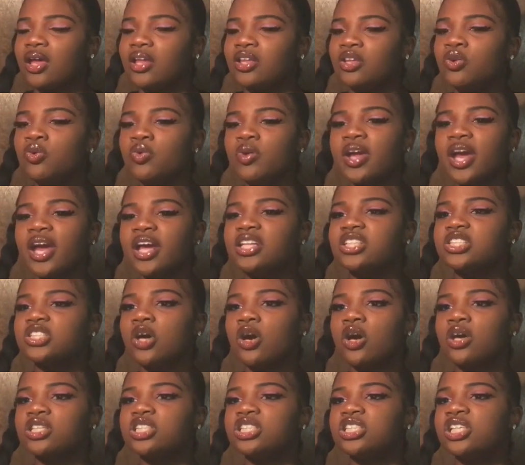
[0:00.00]
You can't
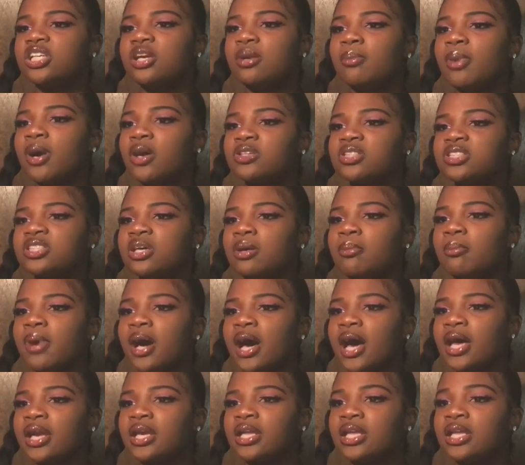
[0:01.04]
talk shit about
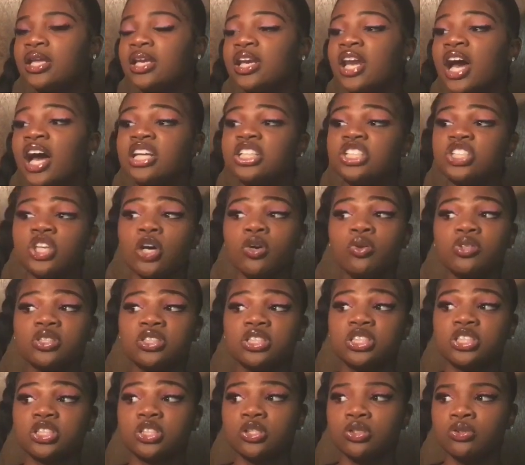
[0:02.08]
somebody. Now,
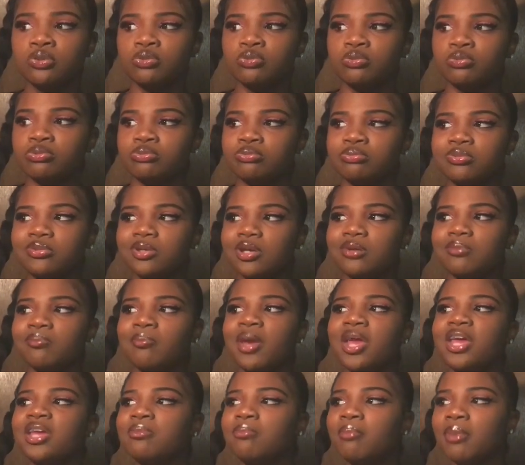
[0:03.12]
jokes is cool.
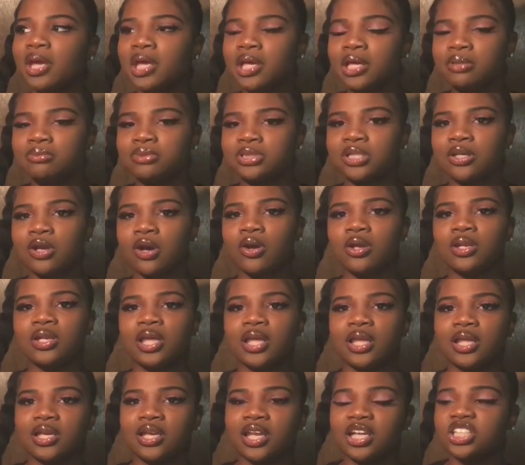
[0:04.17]
Make memes and all
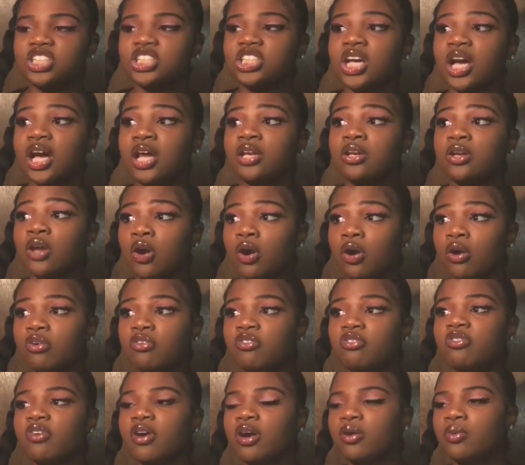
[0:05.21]
that. That's your dog.
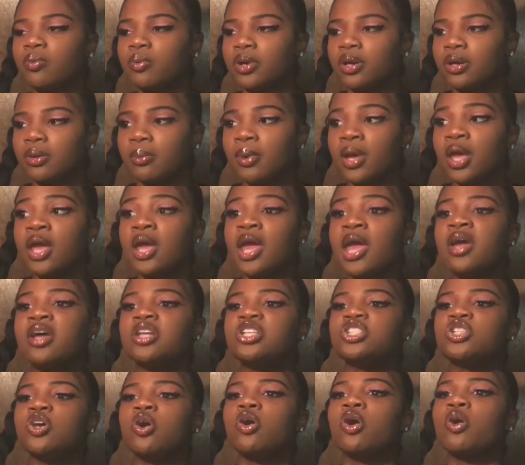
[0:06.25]
Fuck with him.
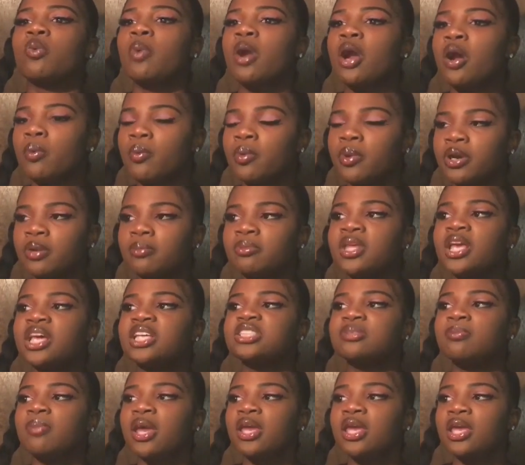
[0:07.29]
Joke around with him.
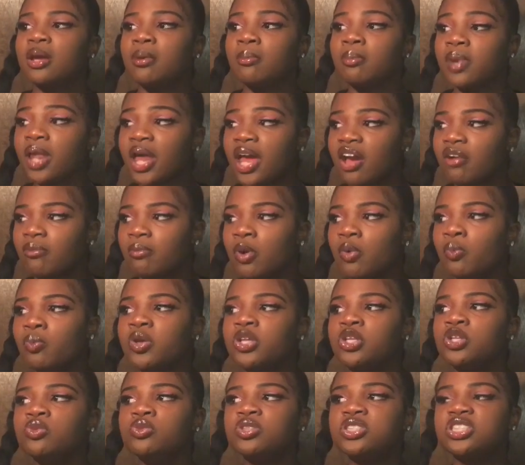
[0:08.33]
Yes, make him laugh. But
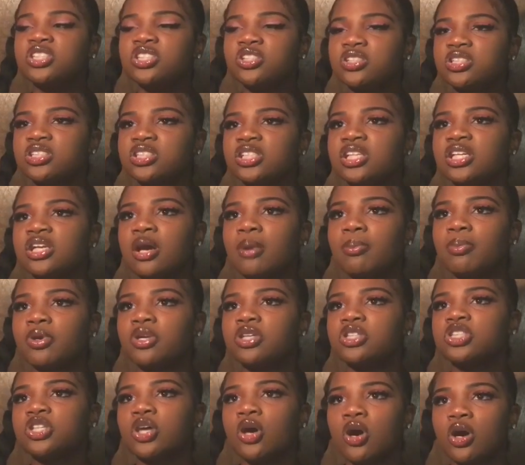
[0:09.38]
when you seriously up
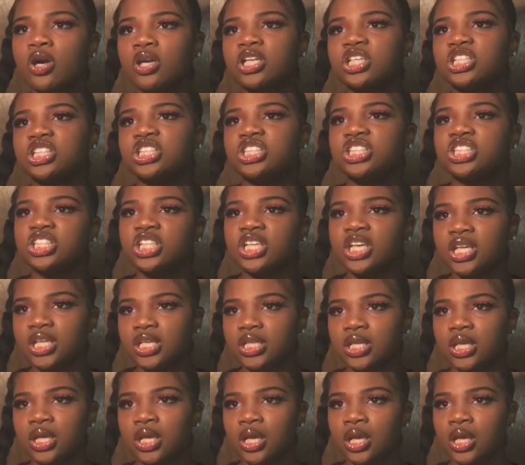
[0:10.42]
here talking
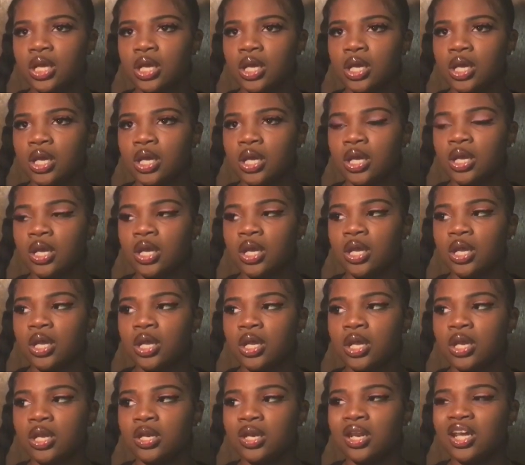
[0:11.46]
shit,
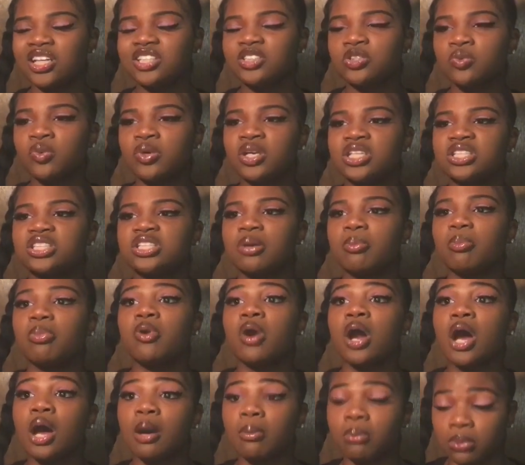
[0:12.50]
that's when it's a
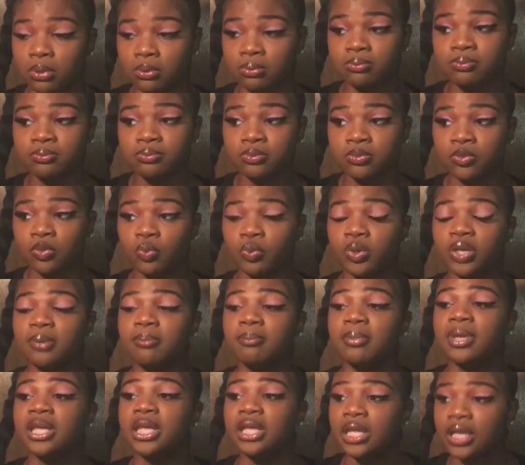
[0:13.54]
problem with
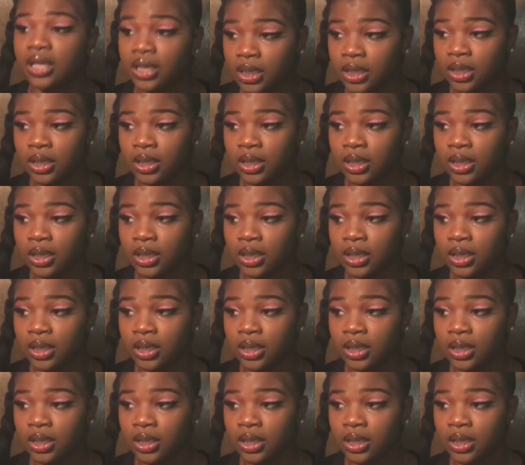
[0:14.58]
me.